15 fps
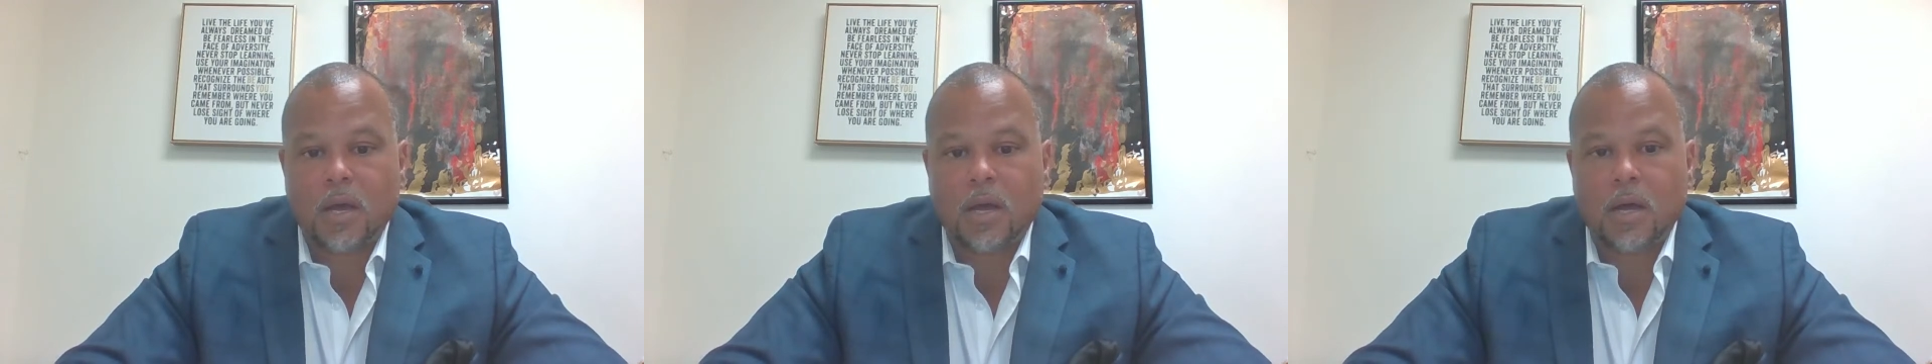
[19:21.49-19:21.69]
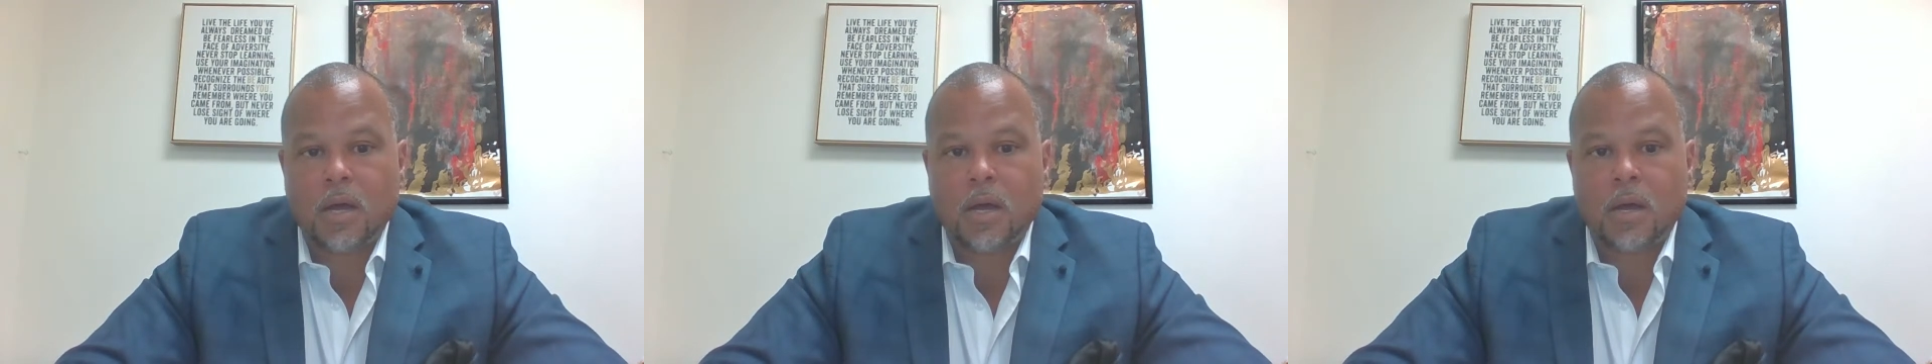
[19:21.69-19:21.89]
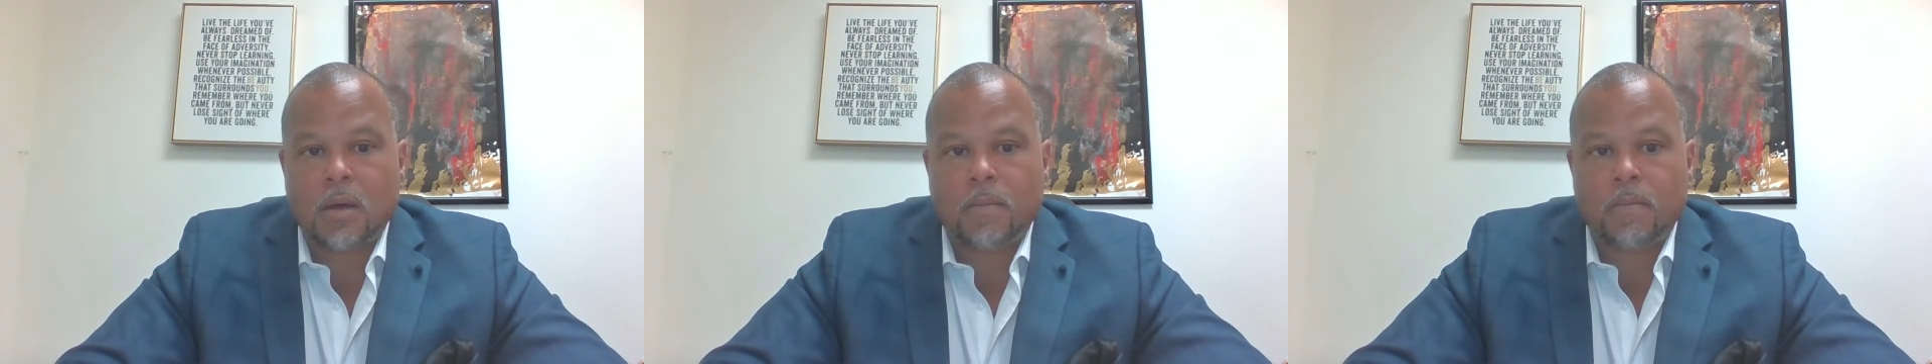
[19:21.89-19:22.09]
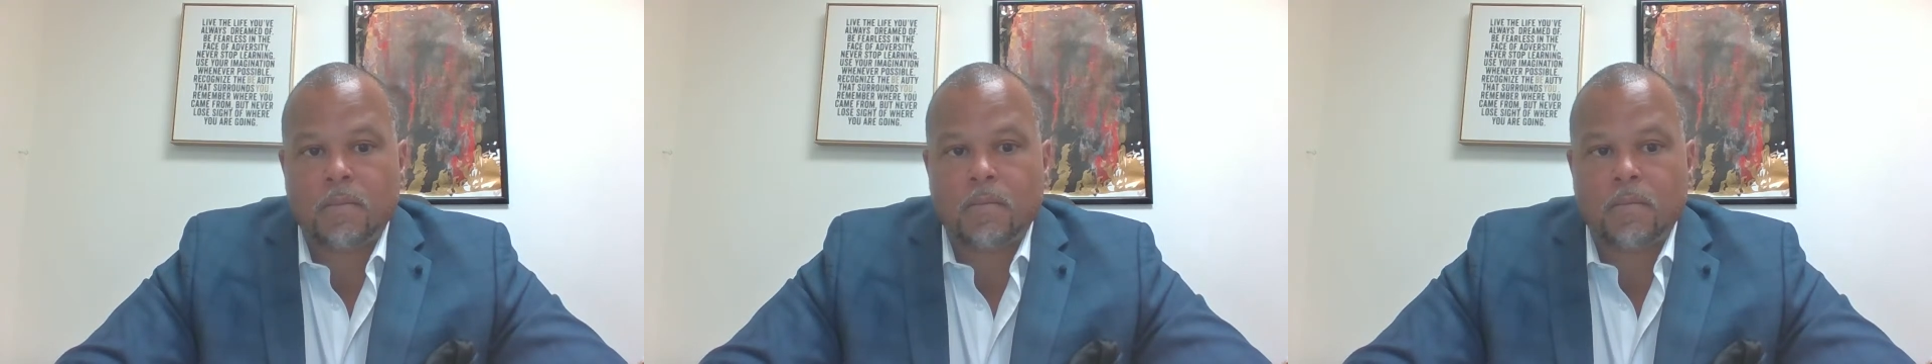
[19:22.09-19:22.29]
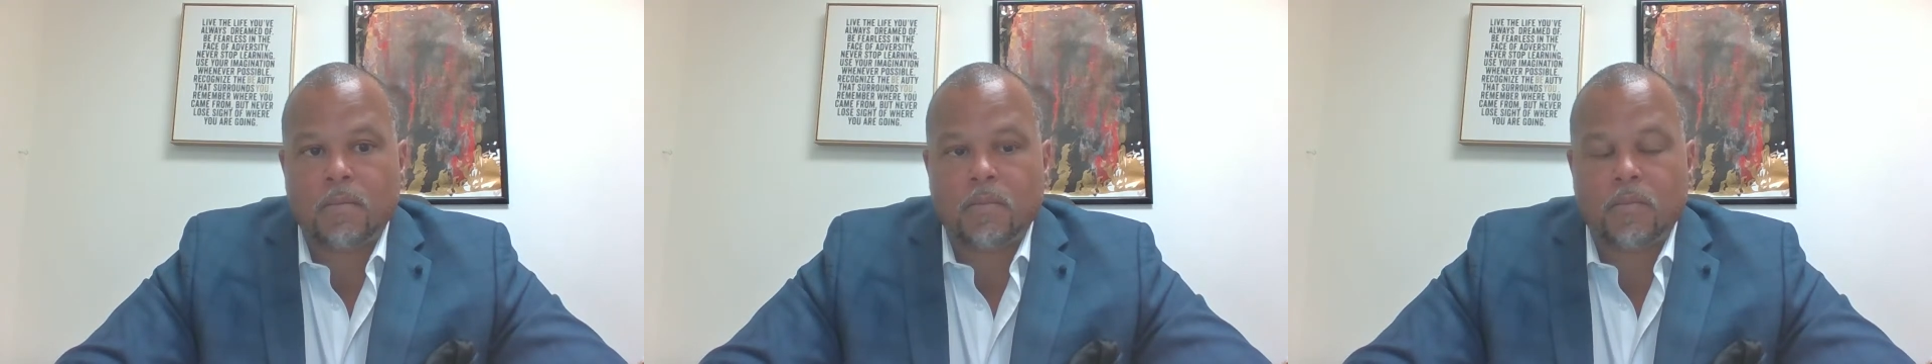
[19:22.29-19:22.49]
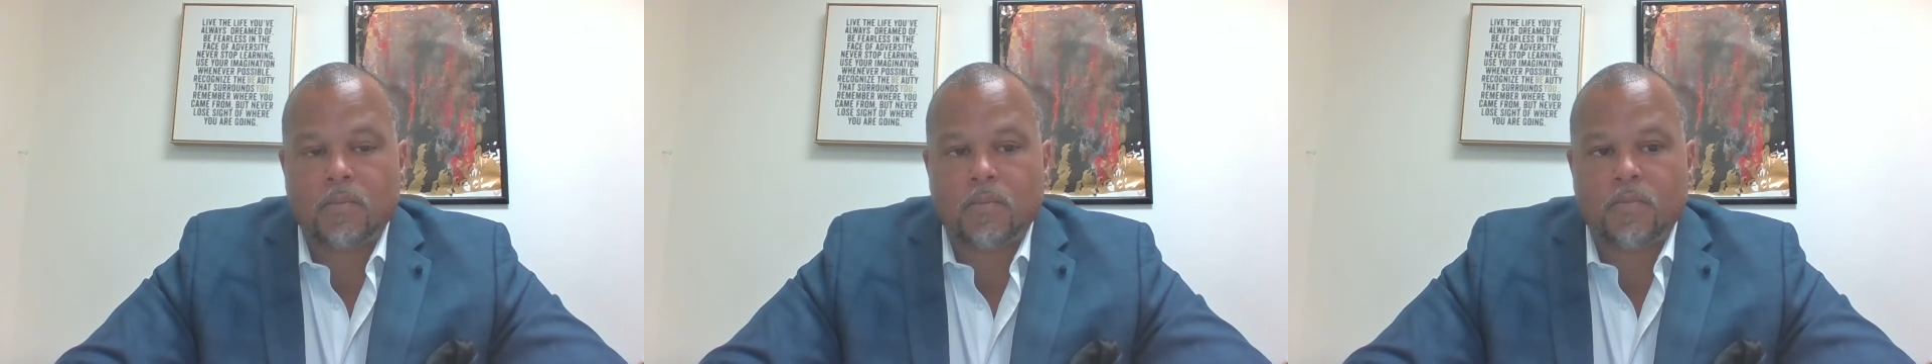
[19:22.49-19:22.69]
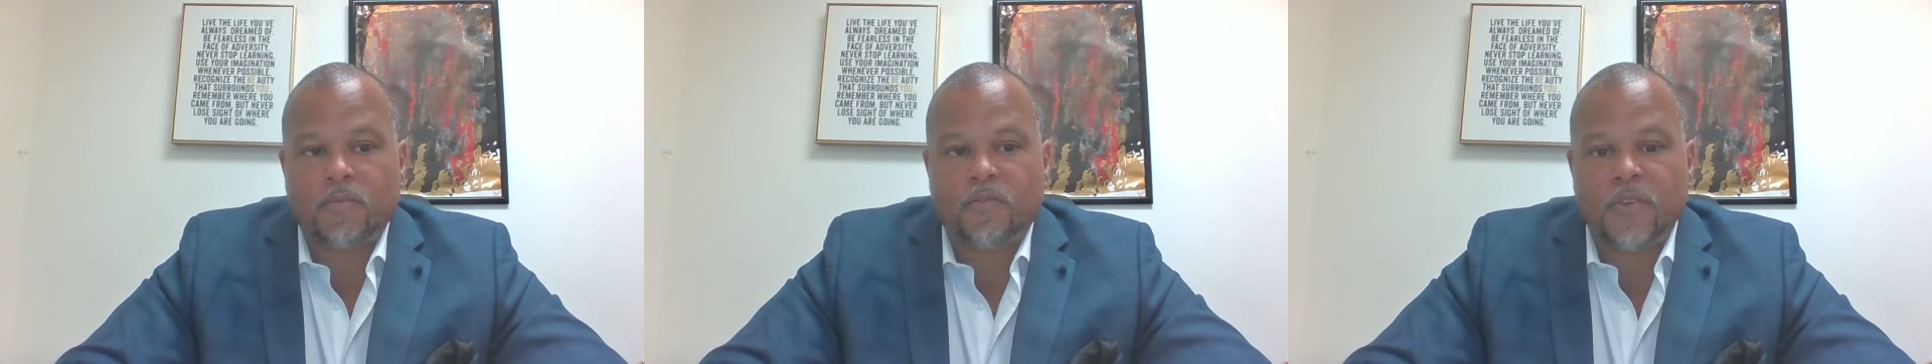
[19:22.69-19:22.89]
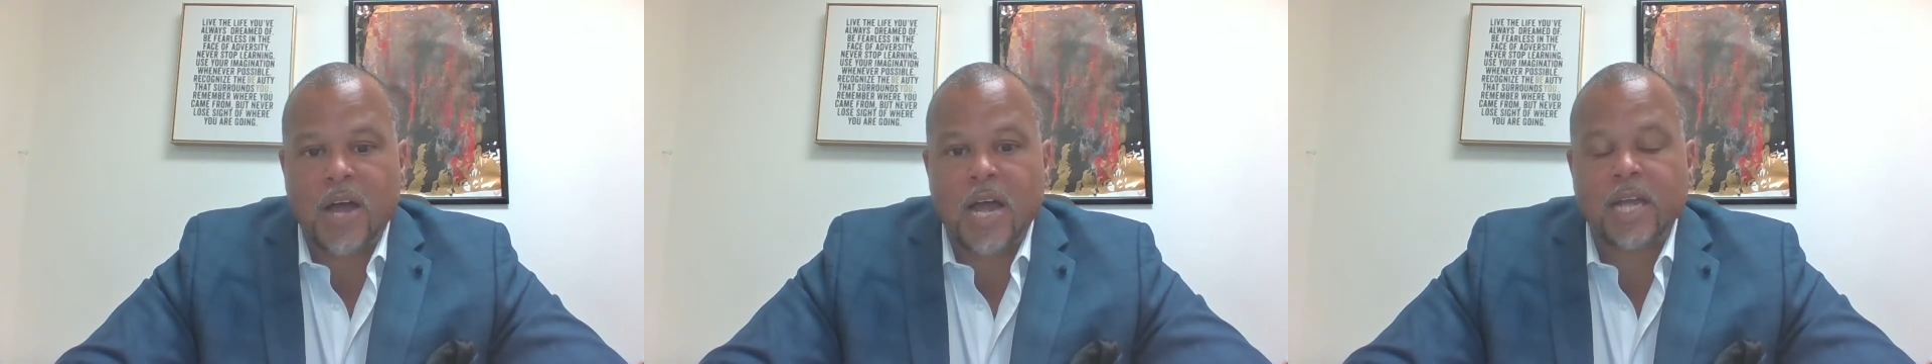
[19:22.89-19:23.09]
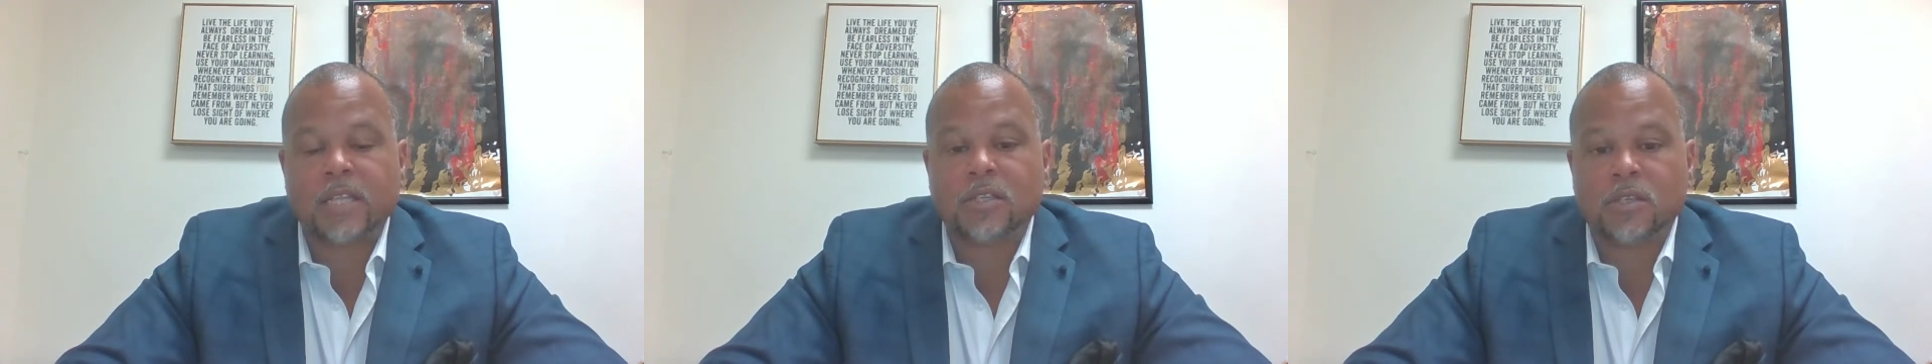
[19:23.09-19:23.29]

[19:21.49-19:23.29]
Find